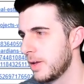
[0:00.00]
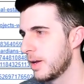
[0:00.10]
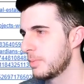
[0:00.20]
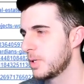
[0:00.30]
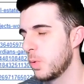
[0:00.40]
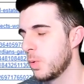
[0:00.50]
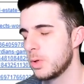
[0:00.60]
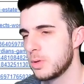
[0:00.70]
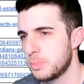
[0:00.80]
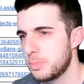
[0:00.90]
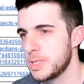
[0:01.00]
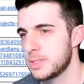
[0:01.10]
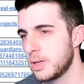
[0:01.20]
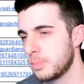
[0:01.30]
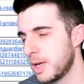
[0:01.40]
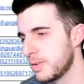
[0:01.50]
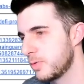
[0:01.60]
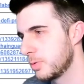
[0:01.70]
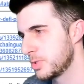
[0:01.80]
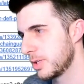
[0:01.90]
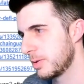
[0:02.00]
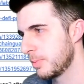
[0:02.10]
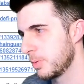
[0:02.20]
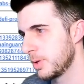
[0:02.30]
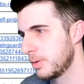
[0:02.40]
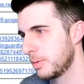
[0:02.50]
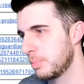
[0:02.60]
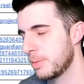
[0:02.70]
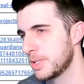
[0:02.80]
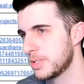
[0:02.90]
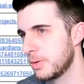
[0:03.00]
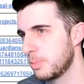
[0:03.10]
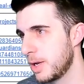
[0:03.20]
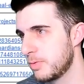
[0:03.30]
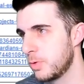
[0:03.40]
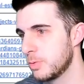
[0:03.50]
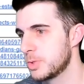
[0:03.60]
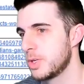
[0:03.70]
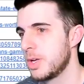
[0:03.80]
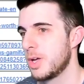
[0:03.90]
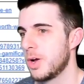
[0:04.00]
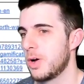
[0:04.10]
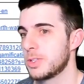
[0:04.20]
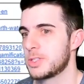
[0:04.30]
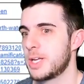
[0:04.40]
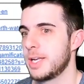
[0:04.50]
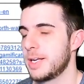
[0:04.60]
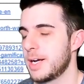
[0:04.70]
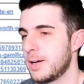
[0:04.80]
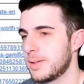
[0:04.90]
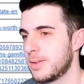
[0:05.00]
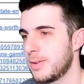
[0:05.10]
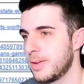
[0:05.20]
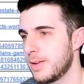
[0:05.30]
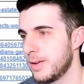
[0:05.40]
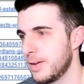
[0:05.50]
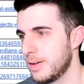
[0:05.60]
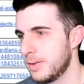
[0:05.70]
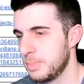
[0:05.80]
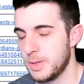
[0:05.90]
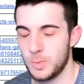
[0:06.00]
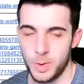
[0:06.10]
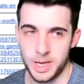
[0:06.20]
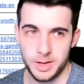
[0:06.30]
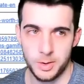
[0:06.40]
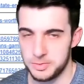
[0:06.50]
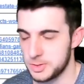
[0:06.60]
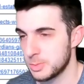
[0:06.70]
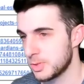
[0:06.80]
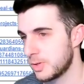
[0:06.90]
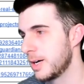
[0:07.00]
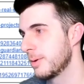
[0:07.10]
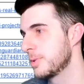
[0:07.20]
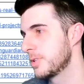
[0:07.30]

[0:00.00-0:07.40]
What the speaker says: I mean, all pre-sale platforms at the moment and public sale platforms are selling out and being way oversubscribed.